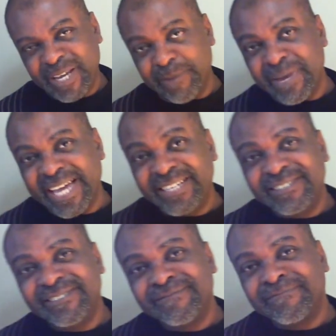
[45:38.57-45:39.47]

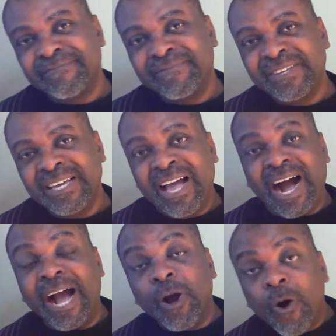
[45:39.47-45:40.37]
Amen.
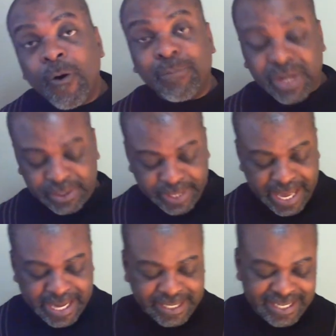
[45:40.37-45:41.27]
I hope
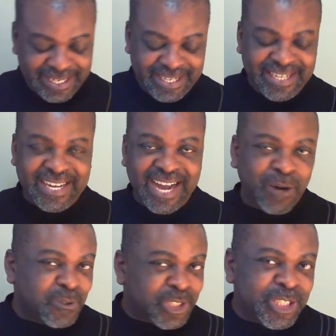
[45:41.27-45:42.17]
that
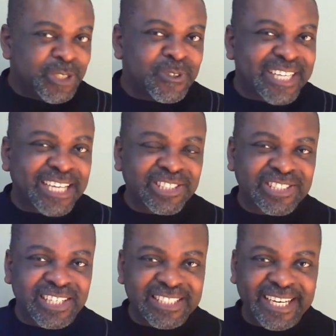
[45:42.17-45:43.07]
I will see you next
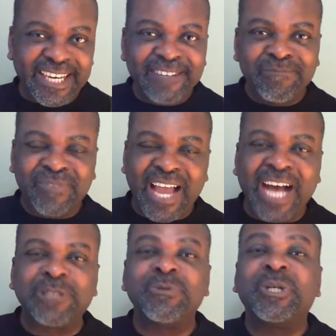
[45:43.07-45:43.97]
Sunday
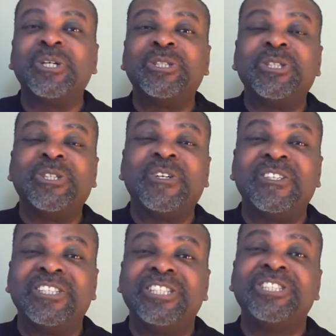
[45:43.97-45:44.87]
as we continue
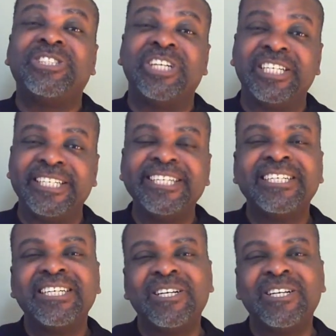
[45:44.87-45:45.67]
on this journey,